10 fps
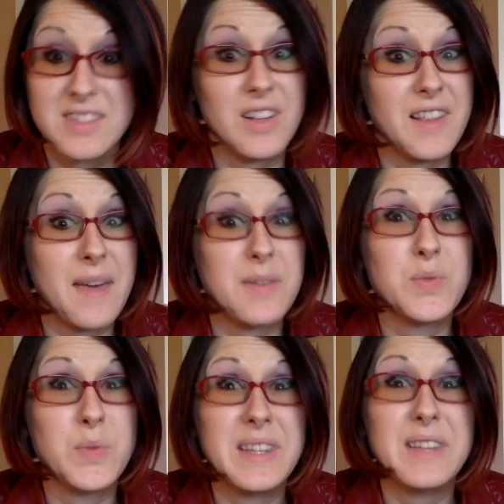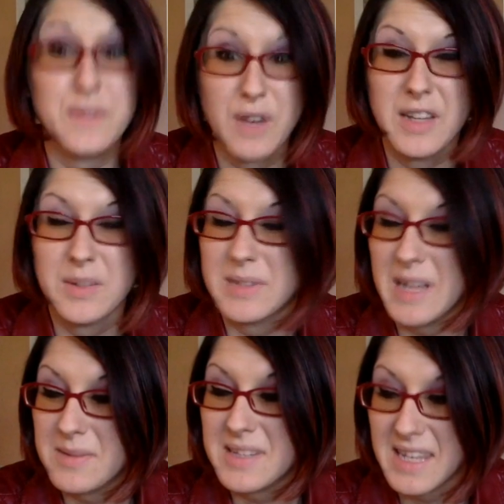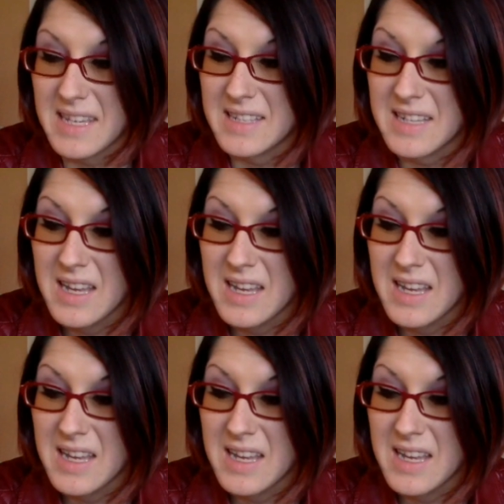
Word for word: and all of that was really fun when I was a kid.